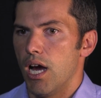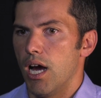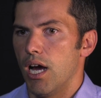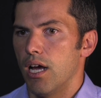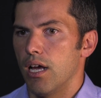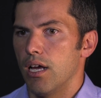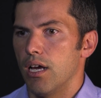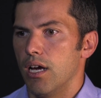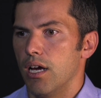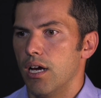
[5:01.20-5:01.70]

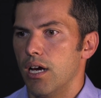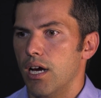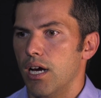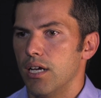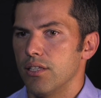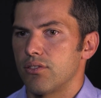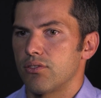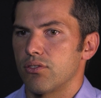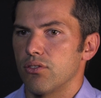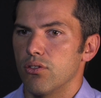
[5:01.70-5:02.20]

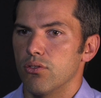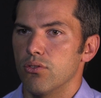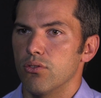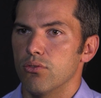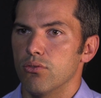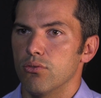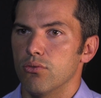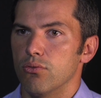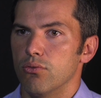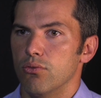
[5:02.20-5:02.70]
And
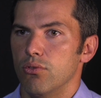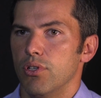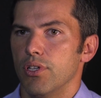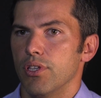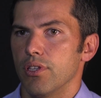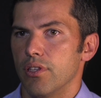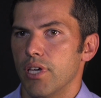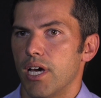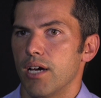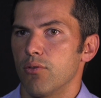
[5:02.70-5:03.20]
so
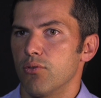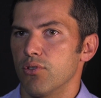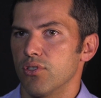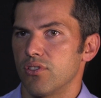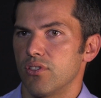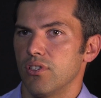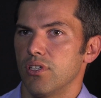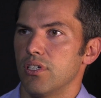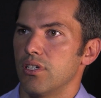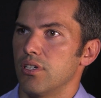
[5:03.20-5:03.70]
that
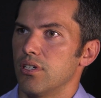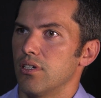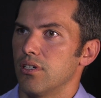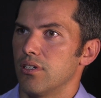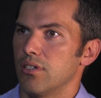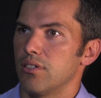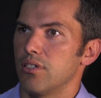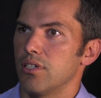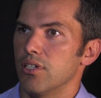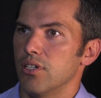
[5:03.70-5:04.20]
was the